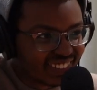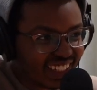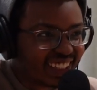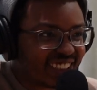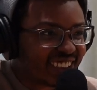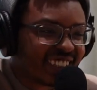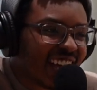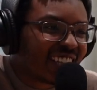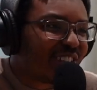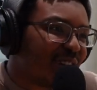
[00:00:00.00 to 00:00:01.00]
Like, yeah. This is
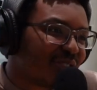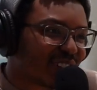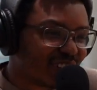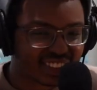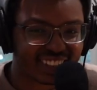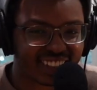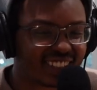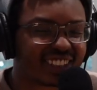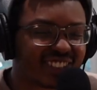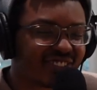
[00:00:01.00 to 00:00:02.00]
not difficult to.
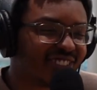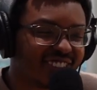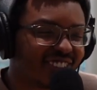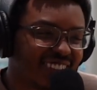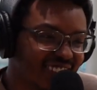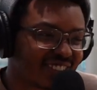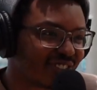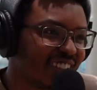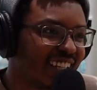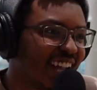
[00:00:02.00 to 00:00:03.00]
This is
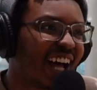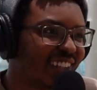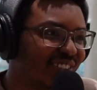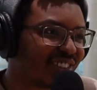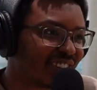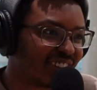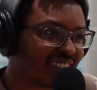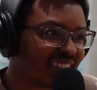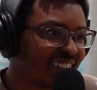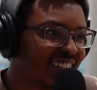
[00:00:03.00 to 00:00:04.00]
really not difficult
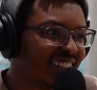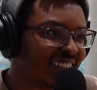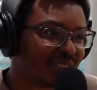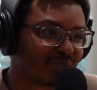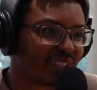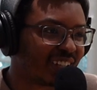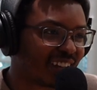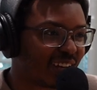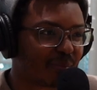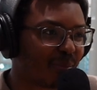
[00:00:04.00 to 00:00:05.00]
to freaking
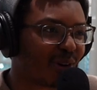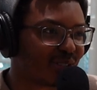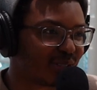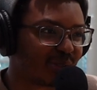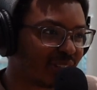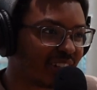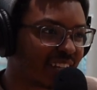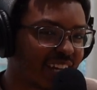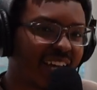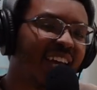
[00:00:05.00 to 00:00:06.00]
like parse through and look
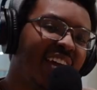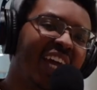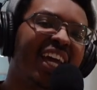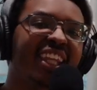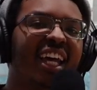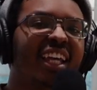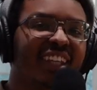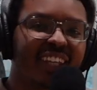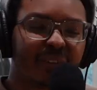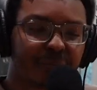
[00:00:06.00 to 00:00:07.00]
at. And then I
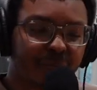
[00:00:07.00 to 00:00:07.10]
think.